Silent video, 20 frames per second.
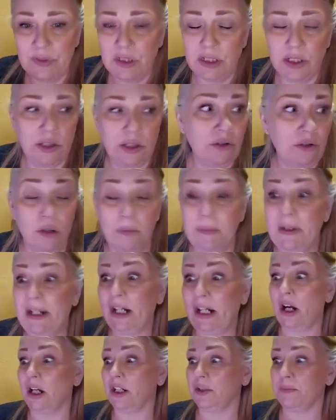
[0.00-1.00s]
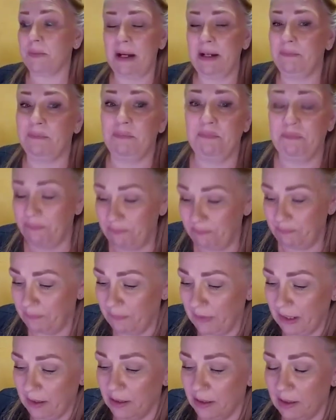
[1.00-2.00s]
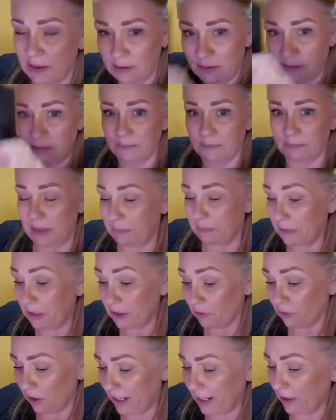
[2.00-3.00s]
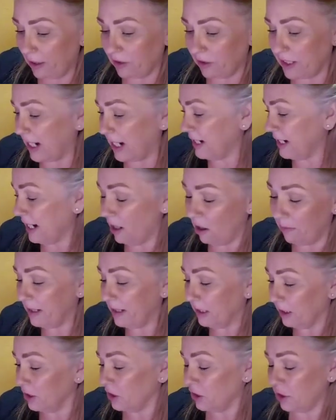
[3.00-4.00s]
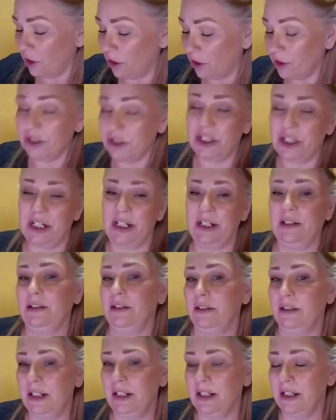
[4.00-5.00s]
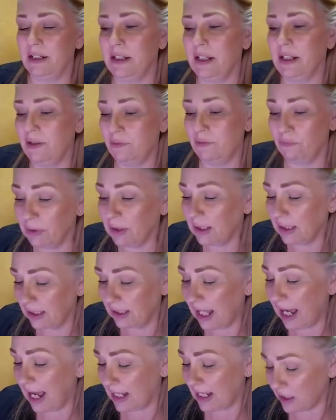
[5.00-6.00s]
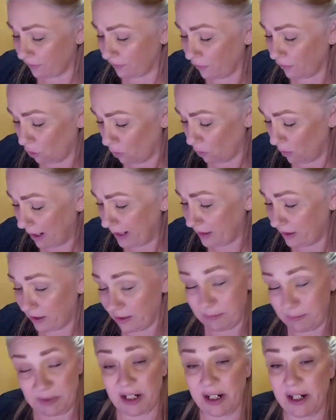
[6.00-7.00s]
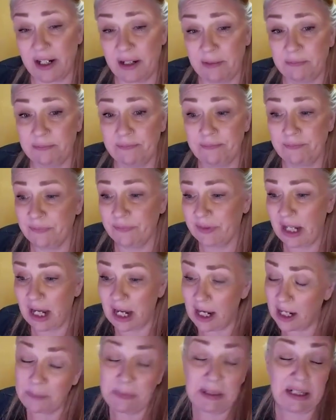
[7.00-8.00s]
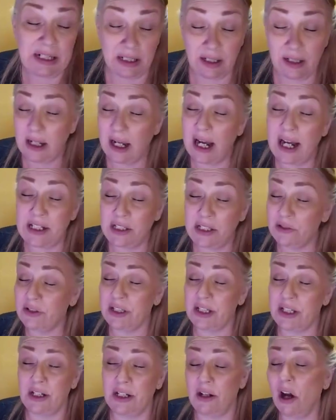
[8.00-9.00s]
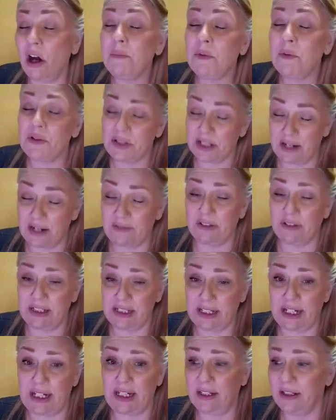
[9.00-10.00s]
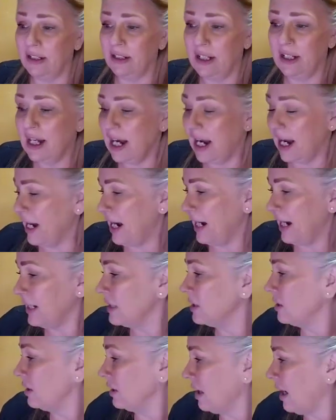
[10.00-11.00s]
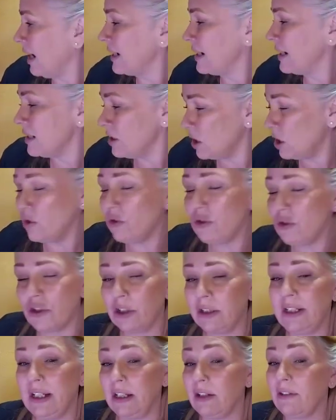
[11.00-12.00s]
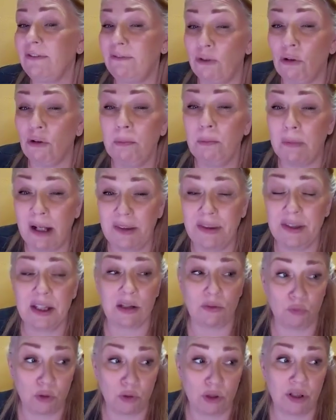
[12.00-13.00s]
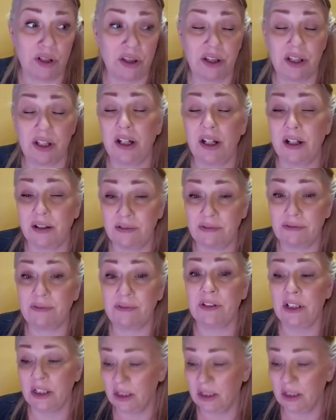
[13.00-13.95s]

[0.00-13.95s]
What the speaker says: oh my gosh, my Mineral Air died. How am I going to charge it? It really lasts for quite some time. I mean, I use it almost every day, and I can usually get a full month worth of